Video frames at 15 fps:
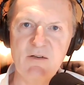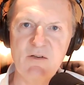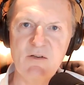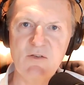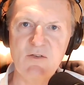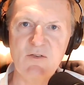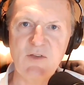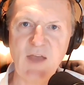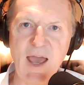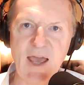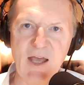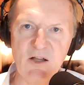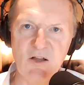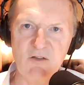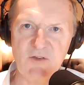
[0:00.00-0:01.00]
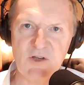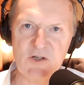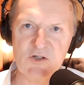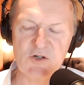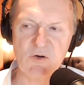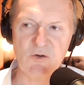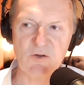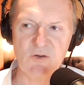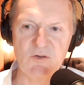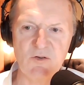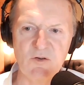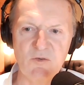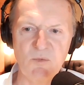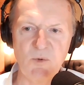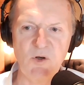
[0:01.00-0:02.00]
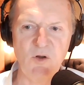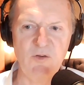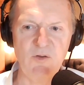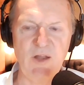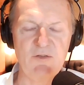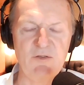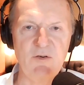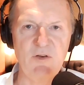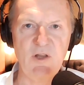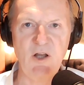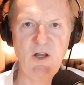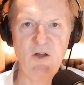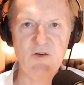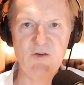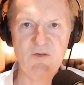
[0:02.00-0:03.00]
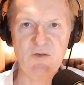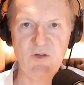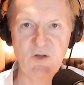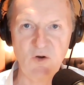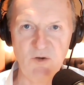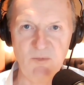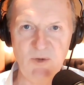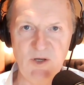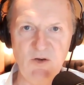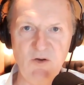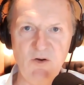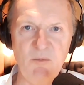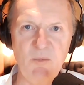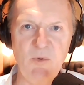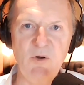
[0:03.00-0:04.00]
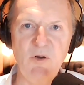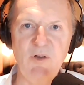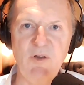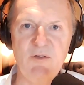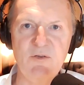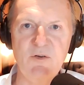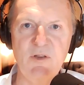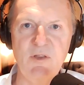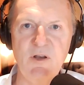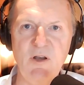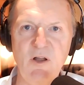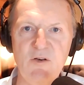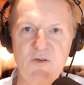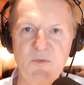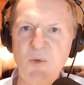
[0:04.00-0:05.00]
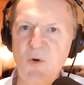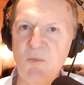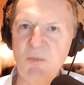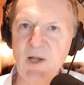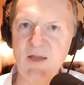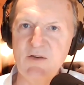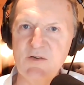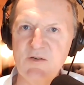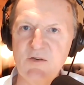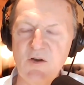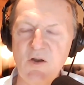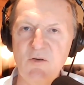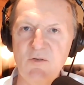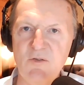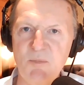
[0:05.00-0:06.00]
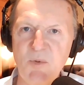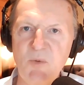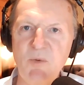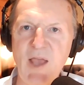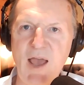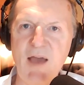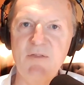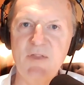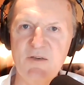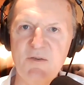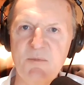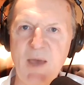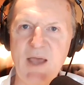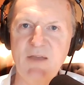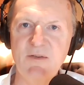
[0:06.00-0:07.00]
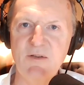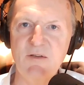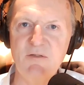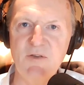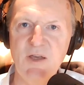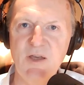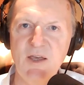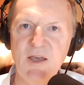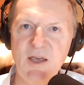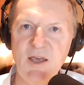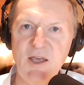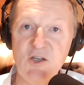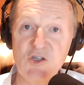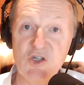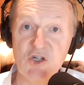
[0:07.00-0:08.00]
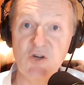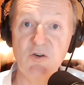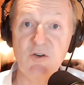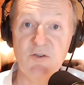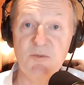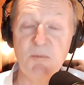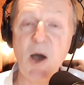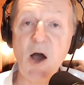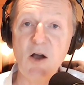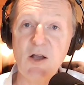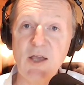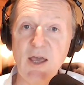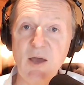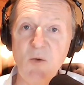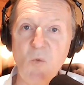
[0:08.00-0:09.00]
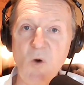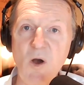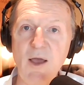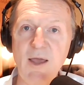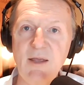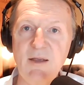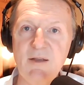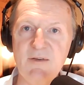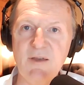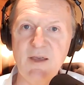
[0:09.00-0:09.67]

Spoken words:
scale of insurance? Because we're not necessarily the largest economy in Europe, we're not necessarily the largest population in Europe, but we have this massive insurance market. Why is it